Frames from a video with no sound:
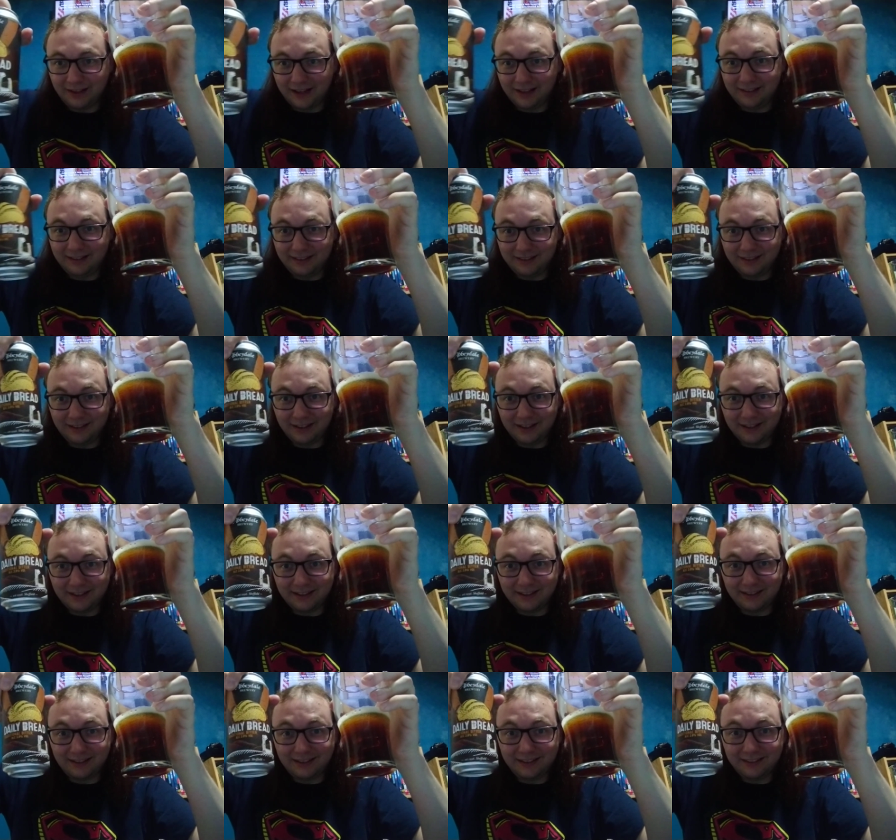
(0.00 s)
at least
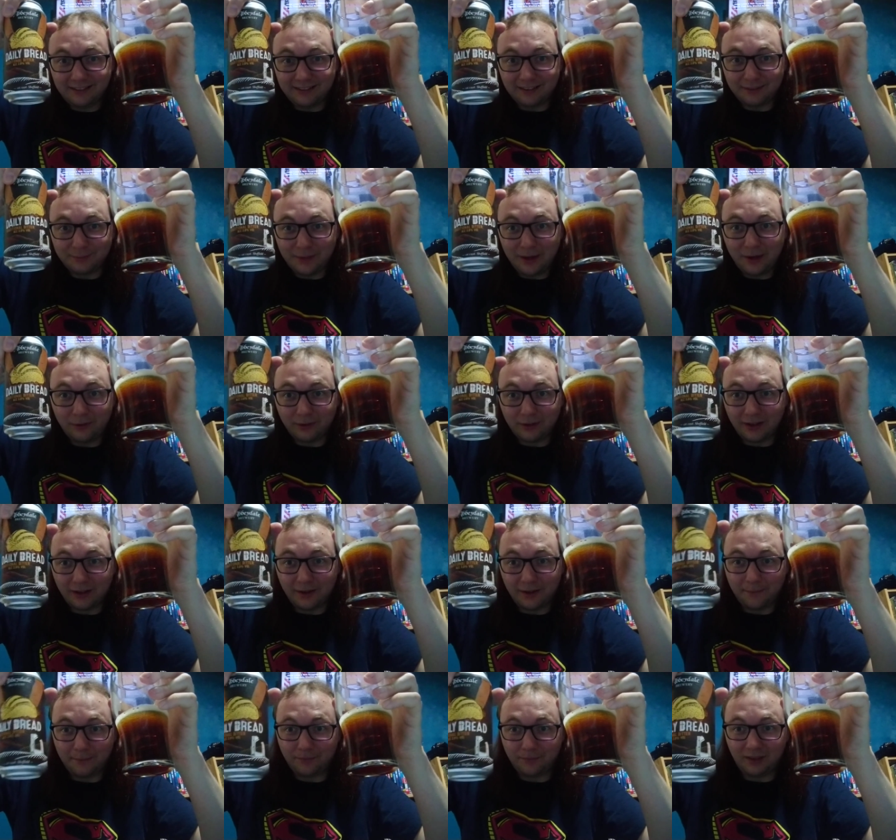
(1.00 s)
at least the smell
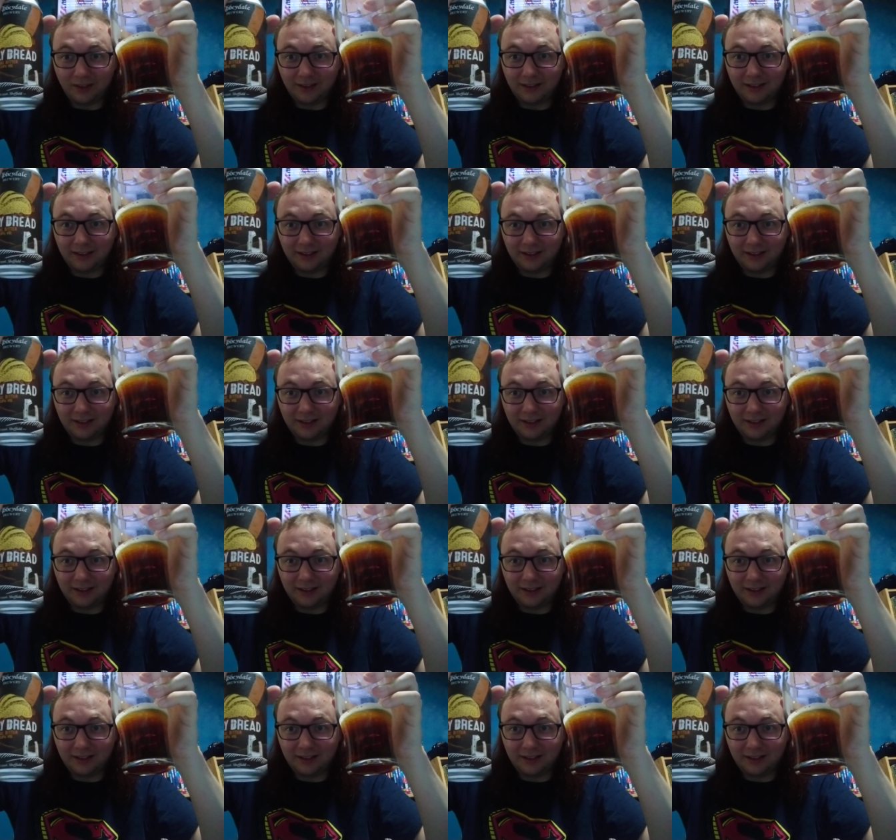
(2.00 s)
um